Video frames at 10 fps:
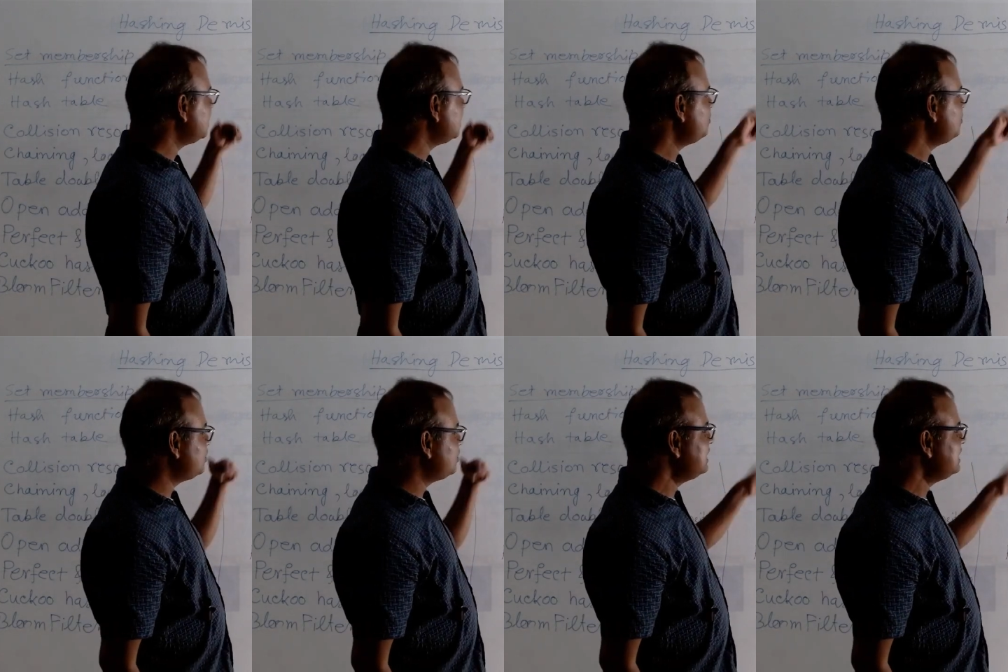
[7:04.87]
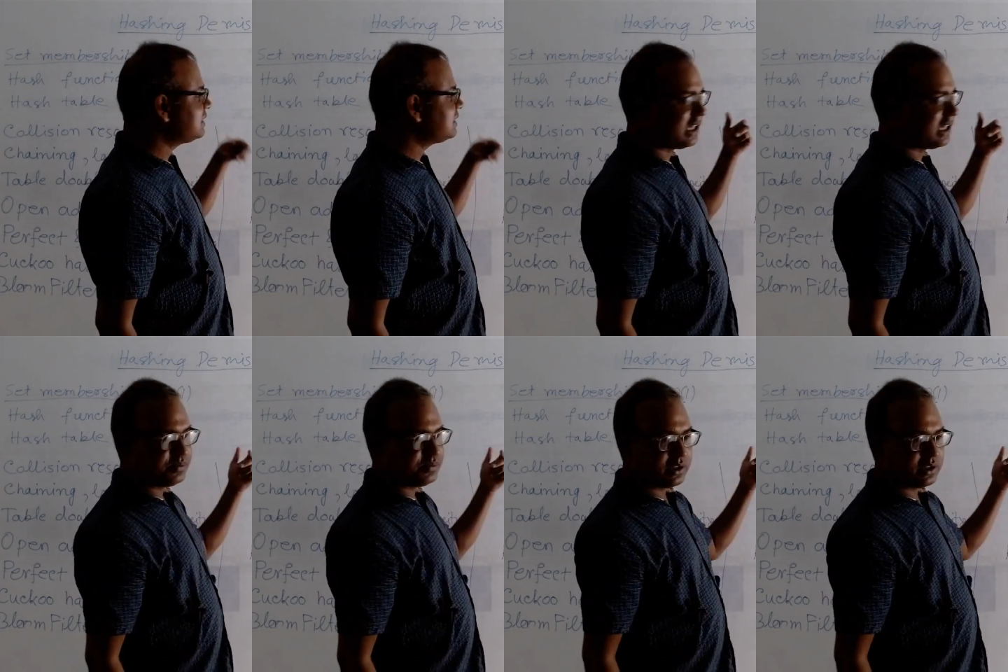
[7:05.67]
we will search for
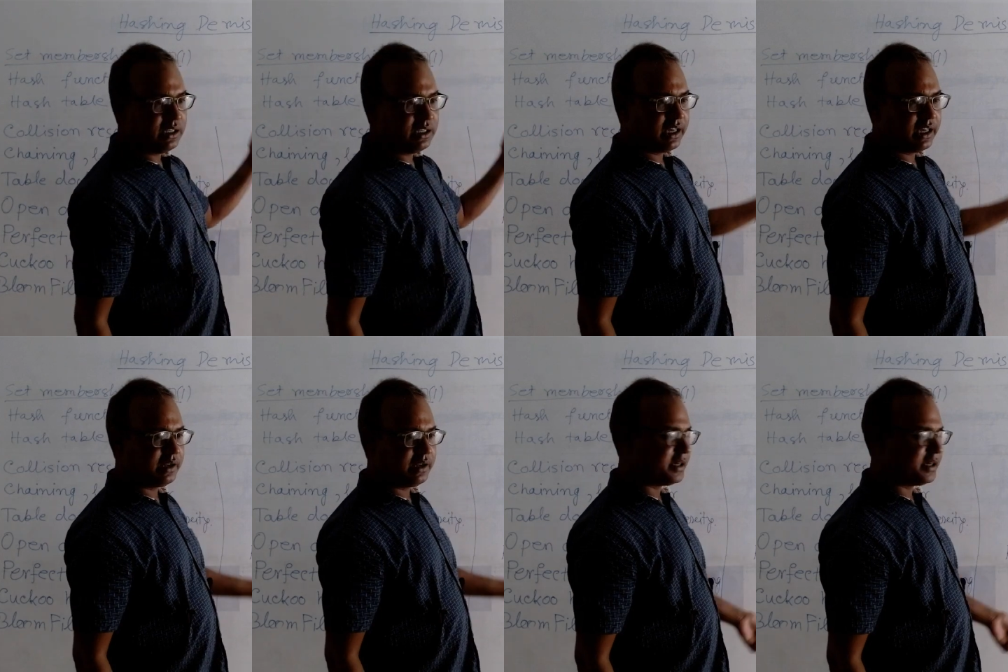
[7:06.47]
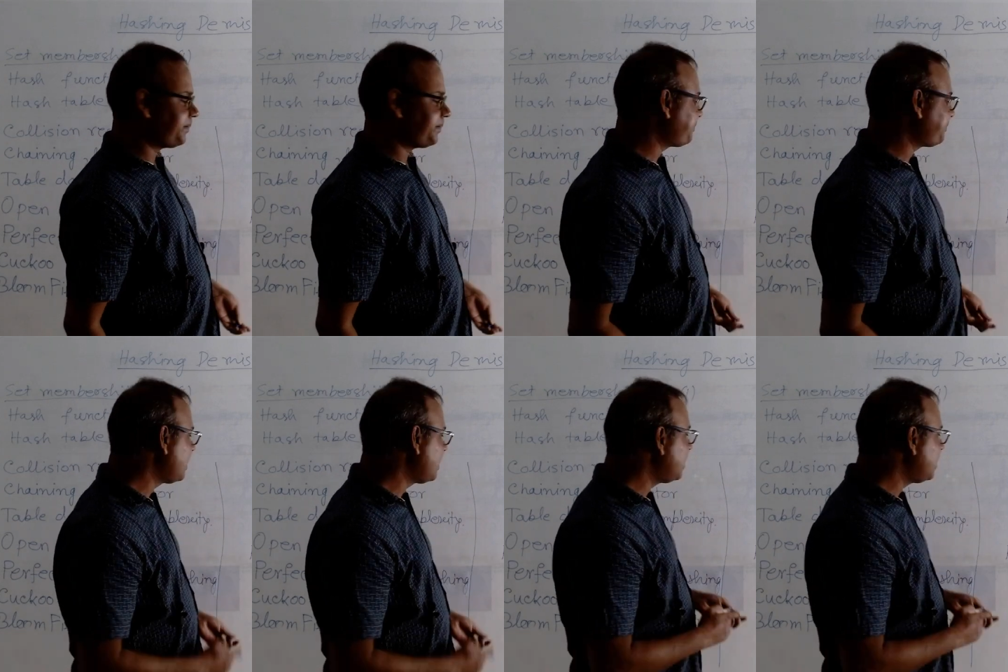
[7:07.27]
the element.
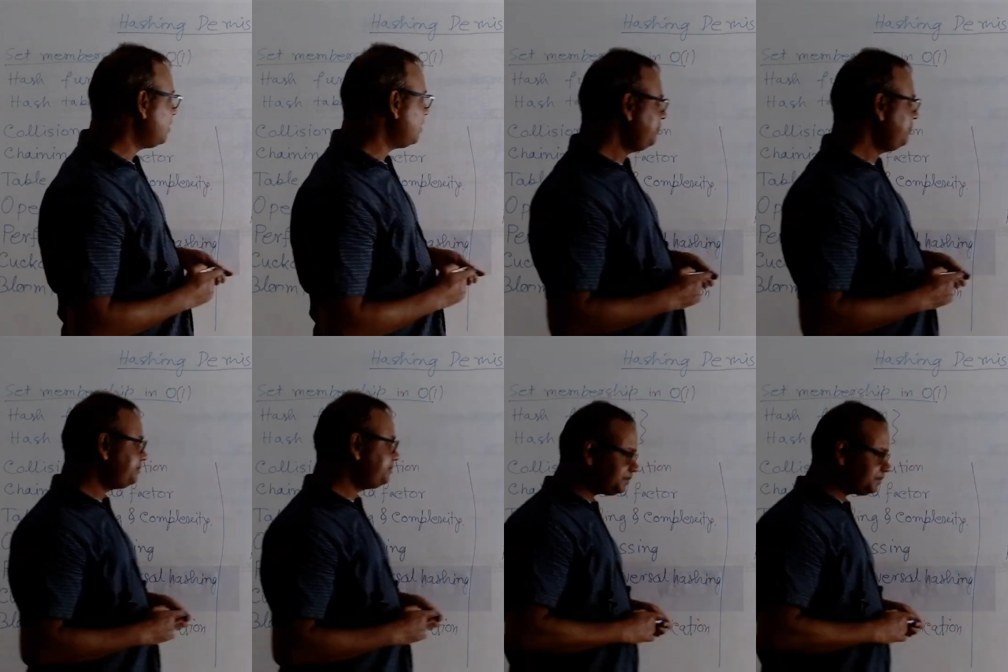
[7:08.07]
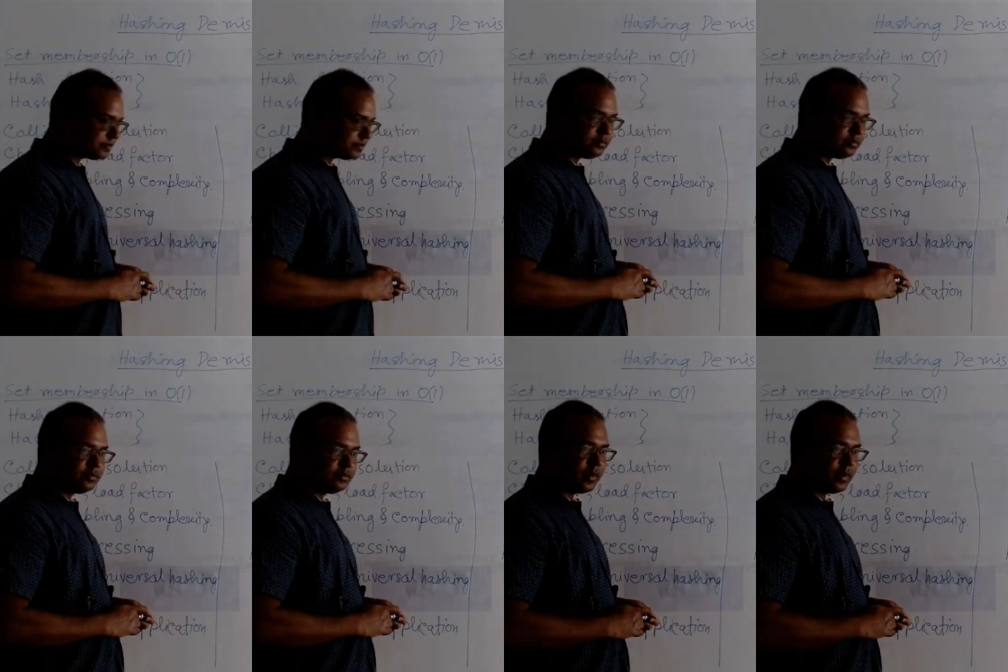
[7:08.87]
Now,
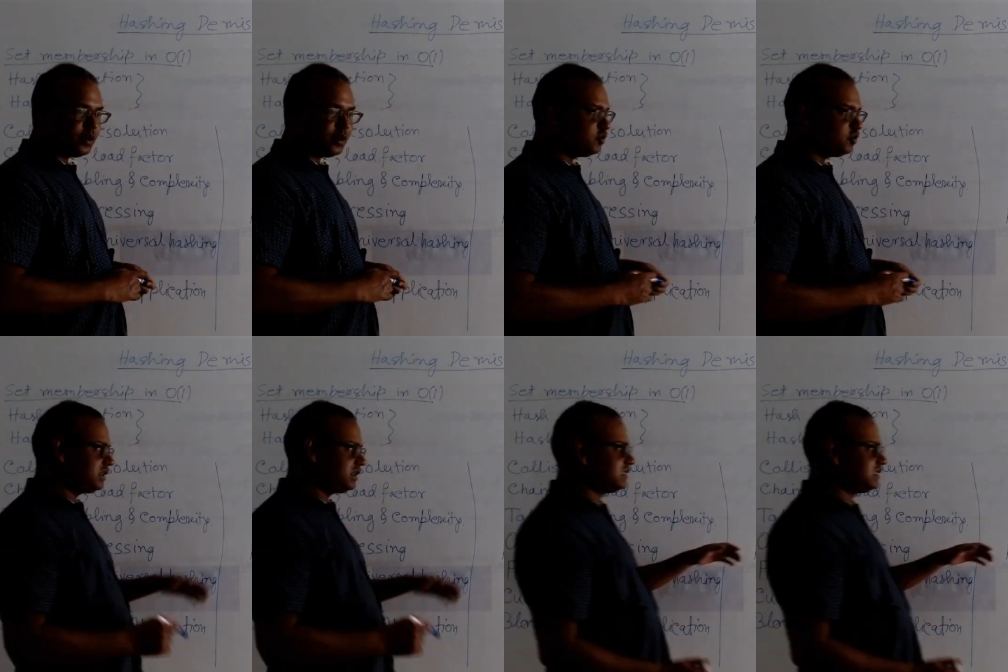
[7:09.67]
will it increase